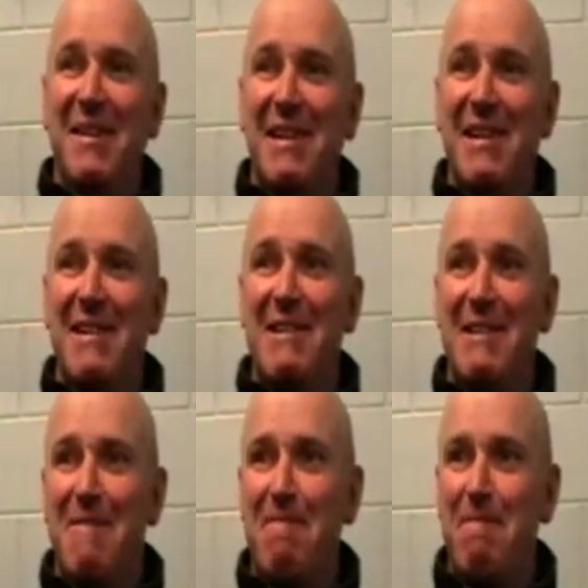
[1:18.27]
Based on
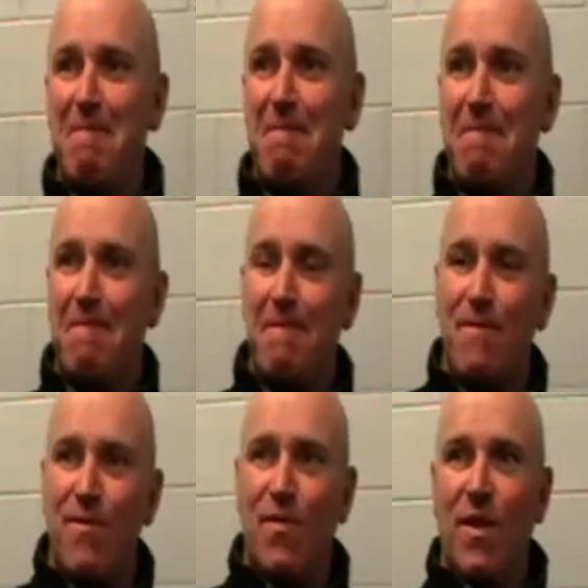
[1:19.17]
the
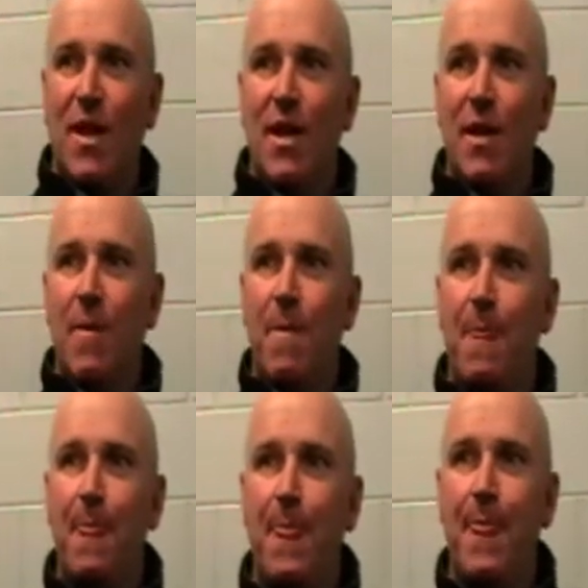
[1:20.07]
reaction to the players coming
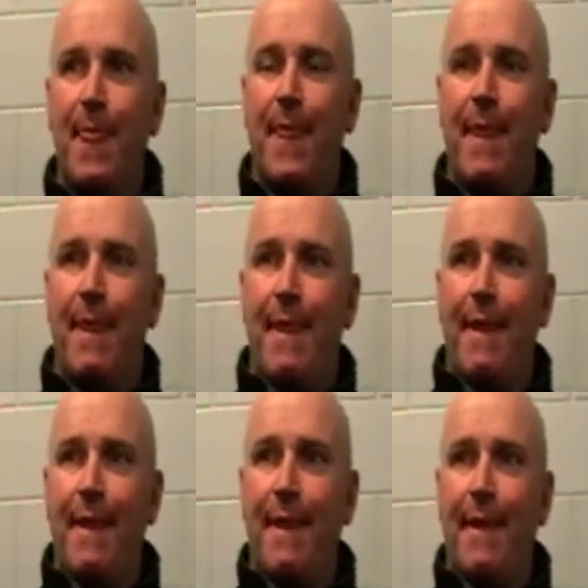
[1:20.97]
into the rooms
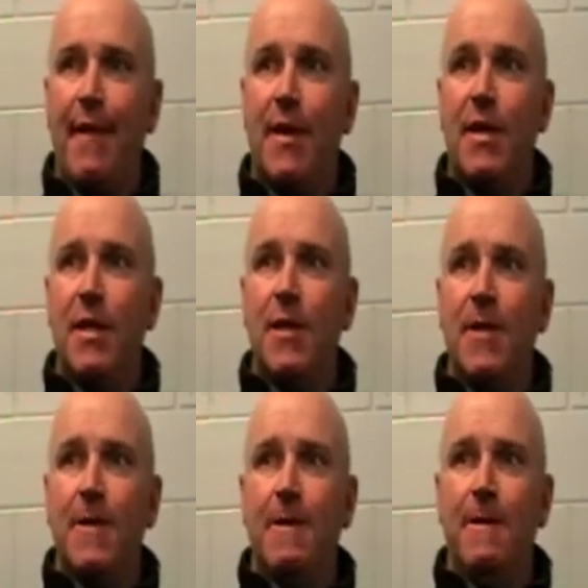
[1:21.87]
afterward, it seemed like
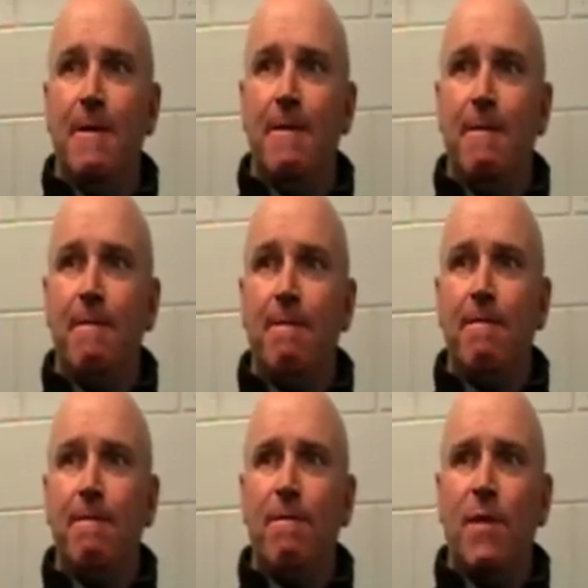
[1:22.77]
something that they were
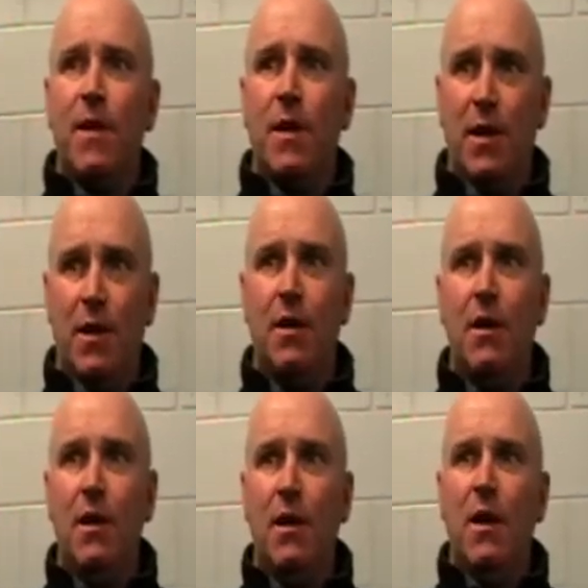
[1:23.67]
really
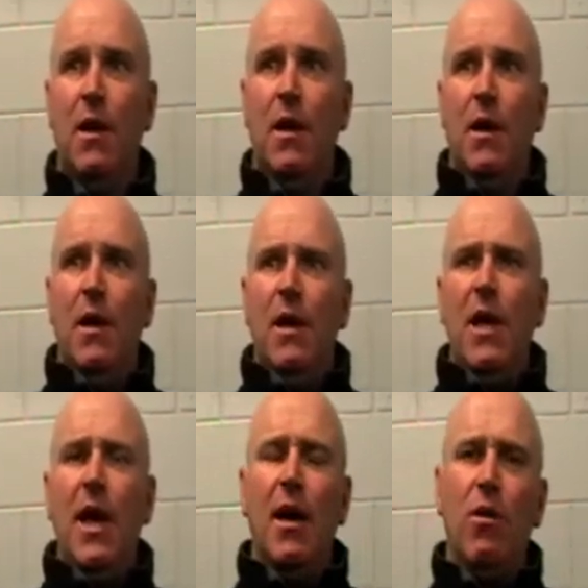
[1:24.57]
hungry for this
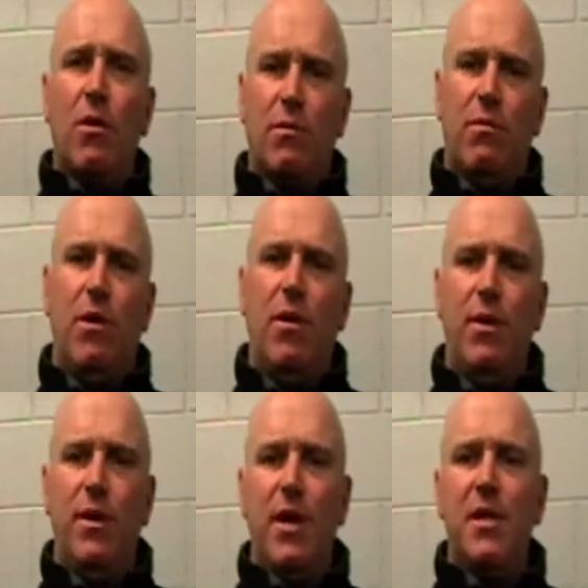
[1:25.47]
week today.
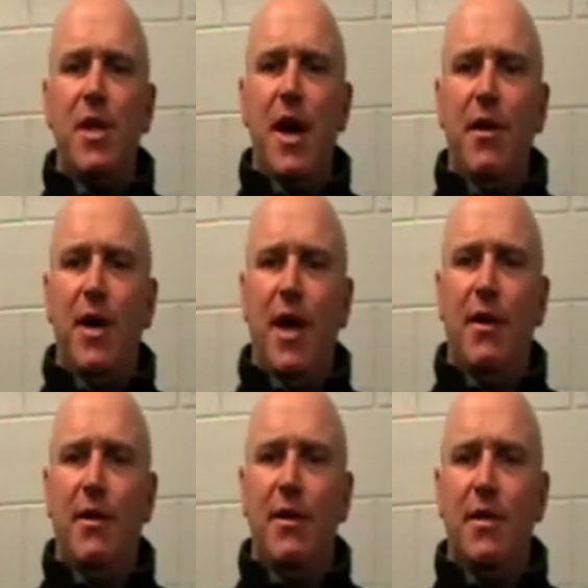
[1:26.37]
There's no
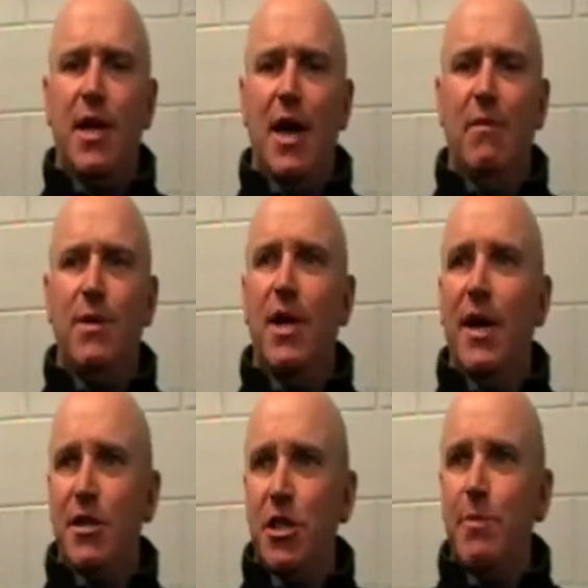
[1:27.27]
doubt that
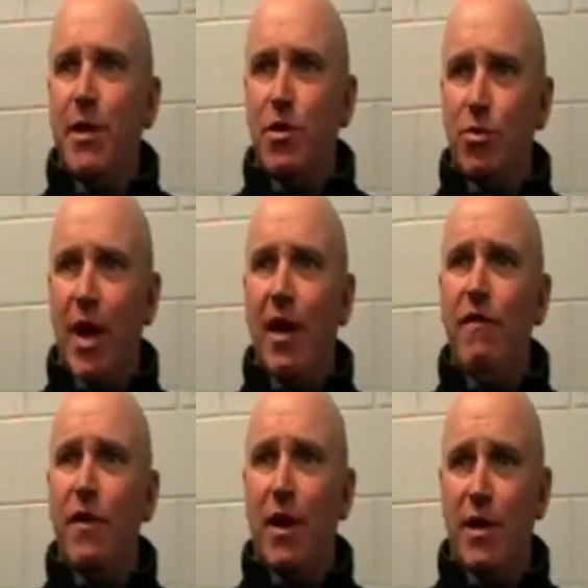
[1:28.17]
today's a special day
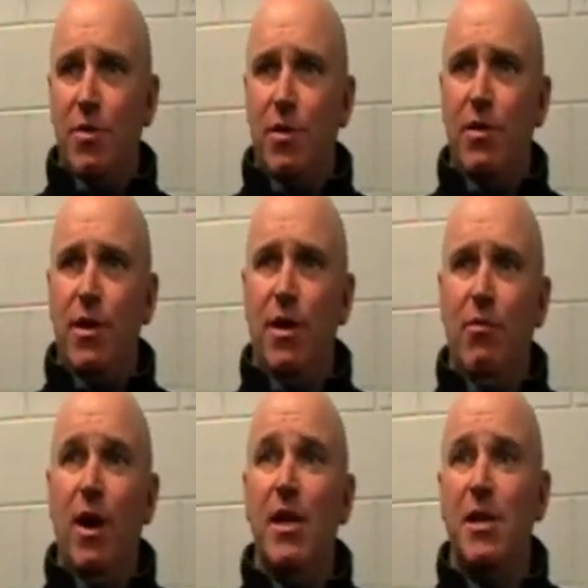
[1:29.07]
for us with
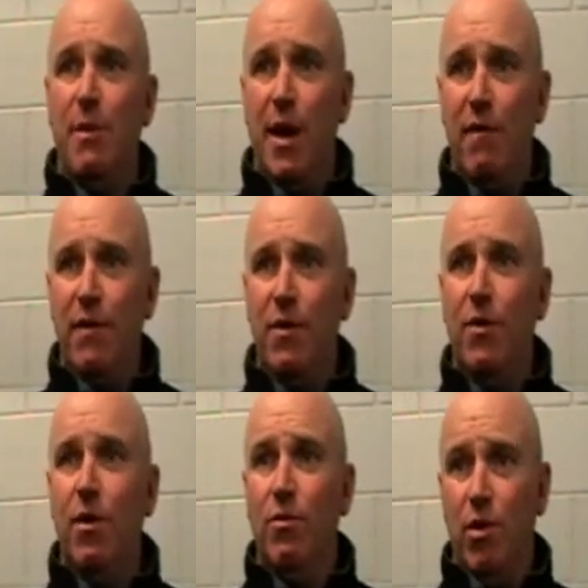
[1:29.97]
raising money for the
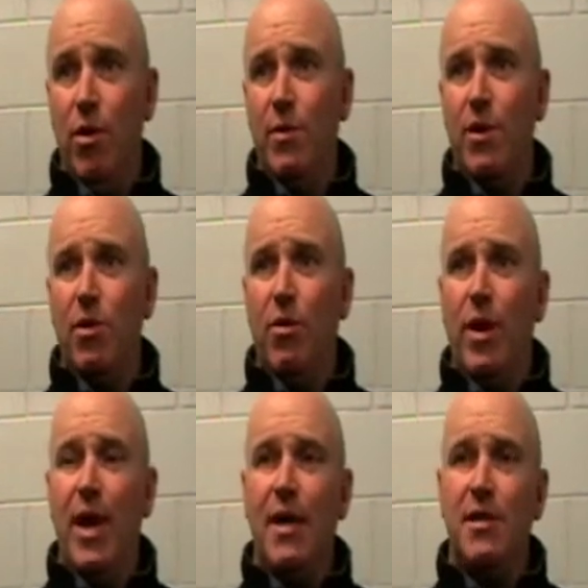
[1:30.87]
Ronald McDonald
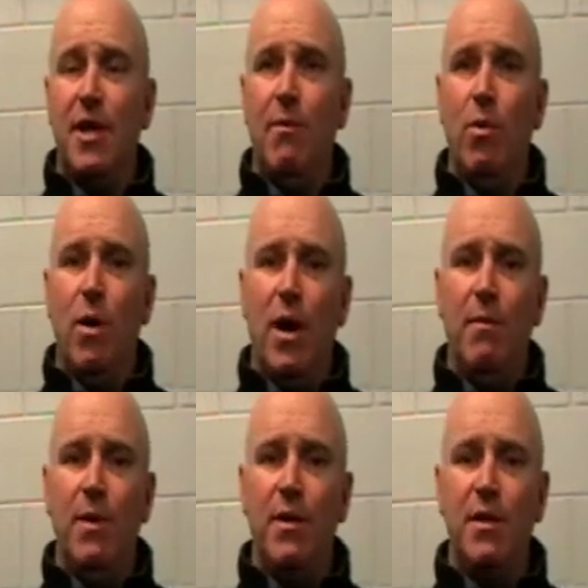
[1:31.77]
House, number one,
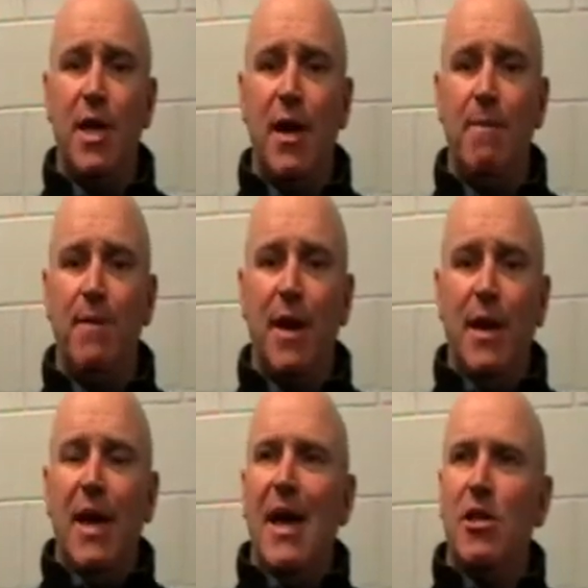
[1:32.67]
but
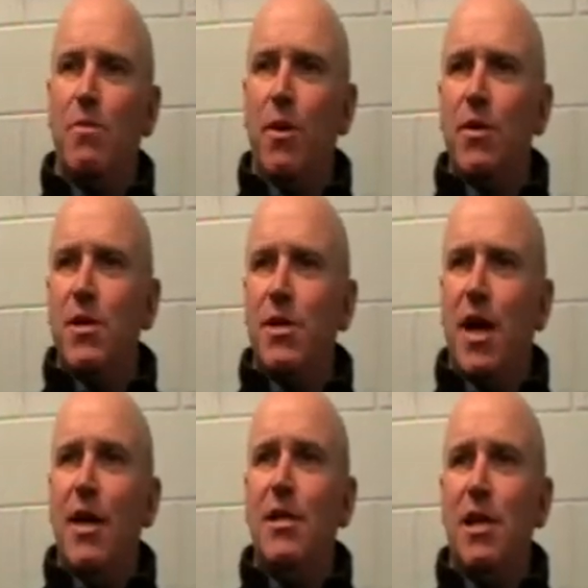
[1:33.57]
our sponsors'
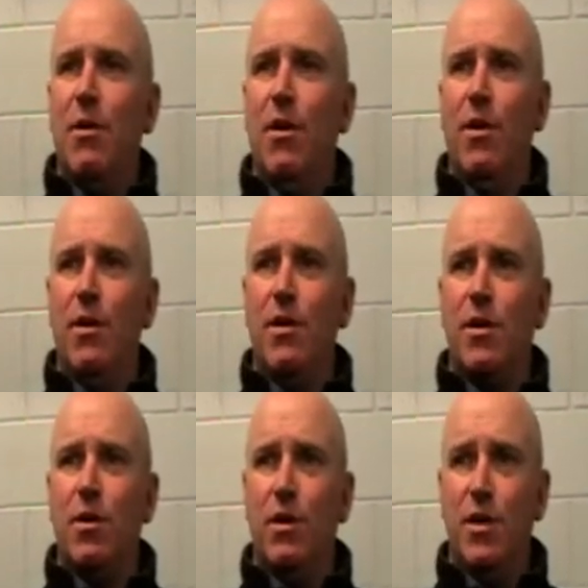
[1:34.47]
day. So a lot of these
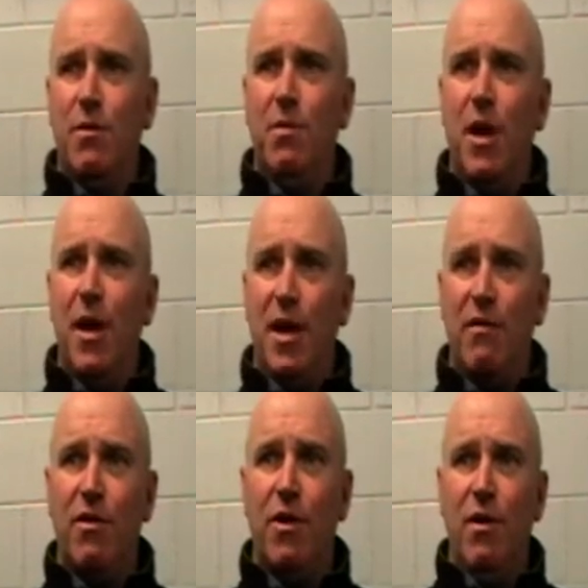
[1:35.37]
guys that are playing
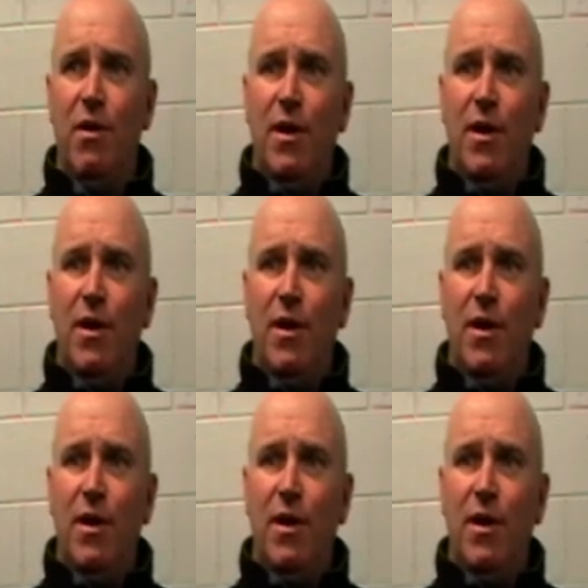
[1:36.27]
have got